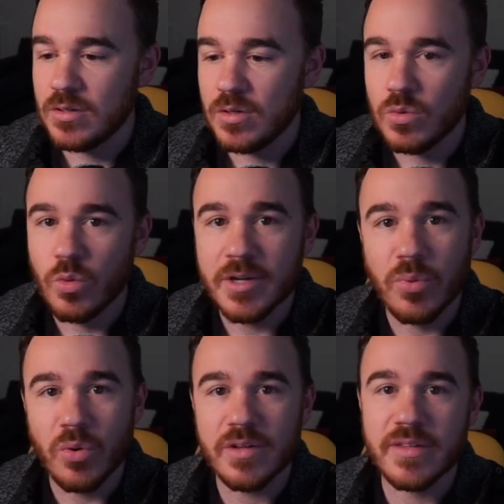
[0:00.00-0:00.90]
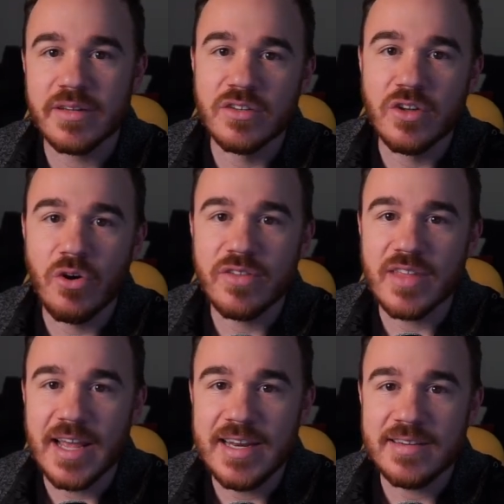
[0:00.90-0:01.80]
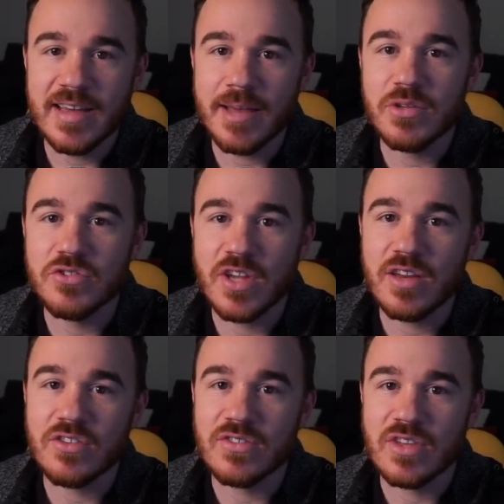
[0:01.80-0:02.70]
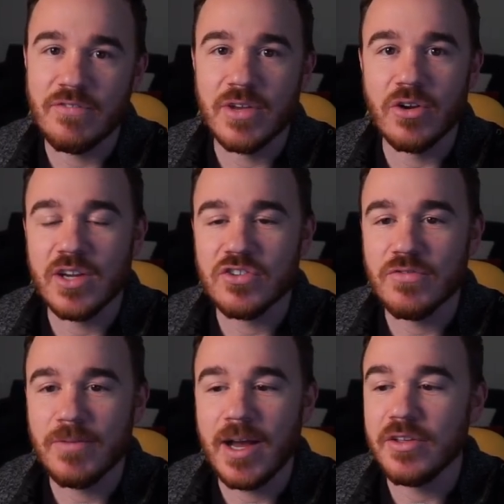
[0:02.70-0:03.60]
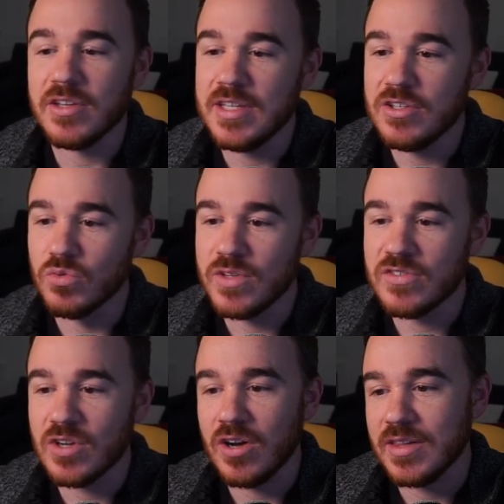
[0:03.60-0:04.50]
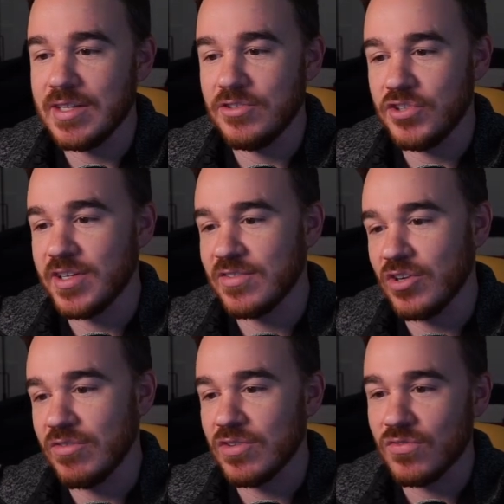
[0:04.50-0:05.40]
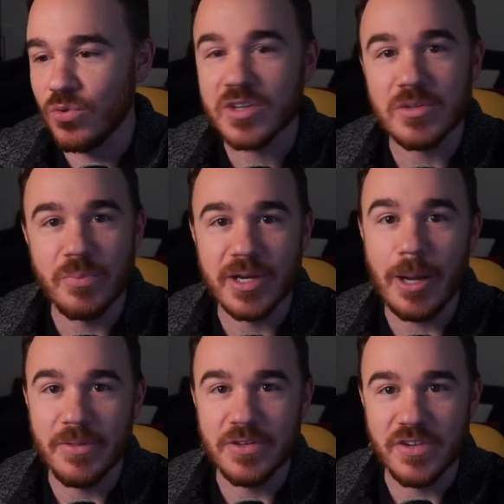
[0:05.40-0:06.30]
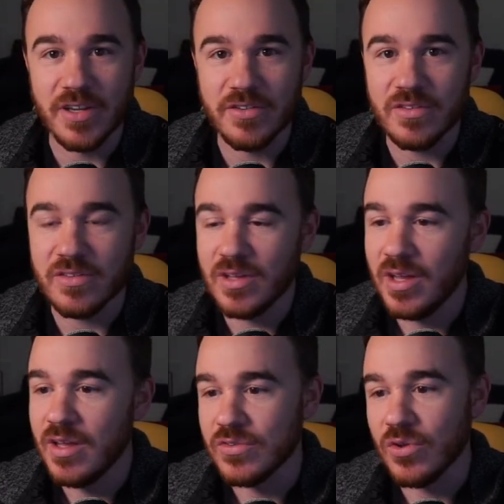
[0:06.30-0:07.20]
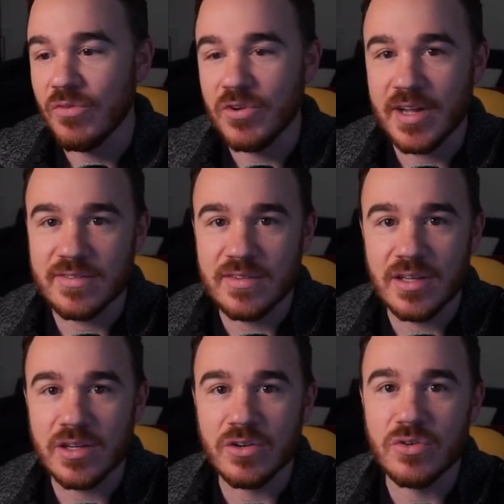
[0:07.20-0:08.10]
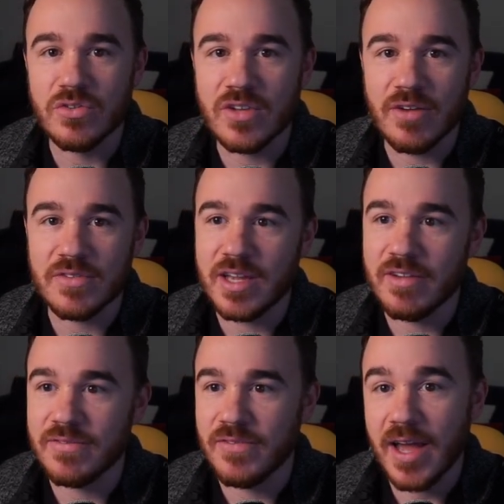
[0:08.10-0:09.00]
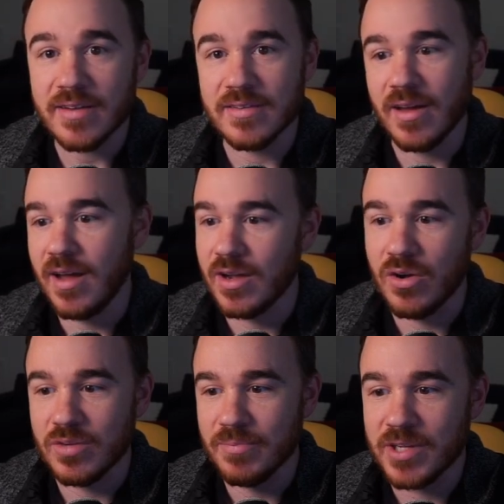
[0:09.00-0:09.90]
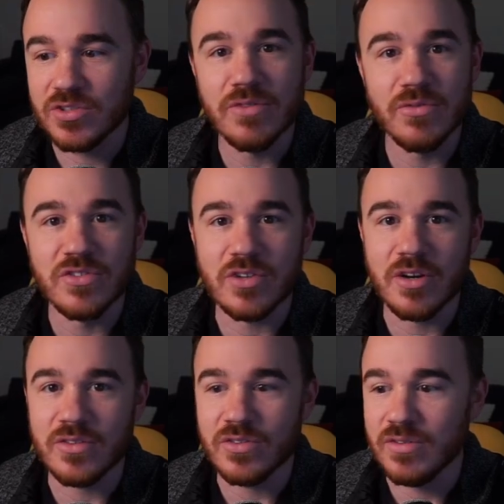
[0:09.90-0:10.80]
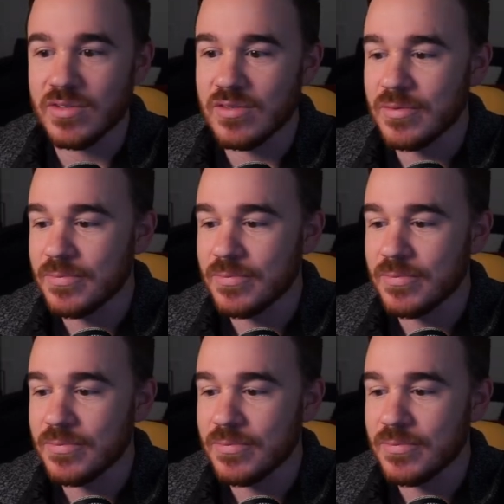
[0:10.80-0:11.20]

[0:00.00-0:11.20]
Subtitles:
One important thing to note is that anytime you change this configuration file, you need to restart the Nginx service for it to pick up the changes. So if you're not seeing your new stuff take effect, make sure you've restarted the service.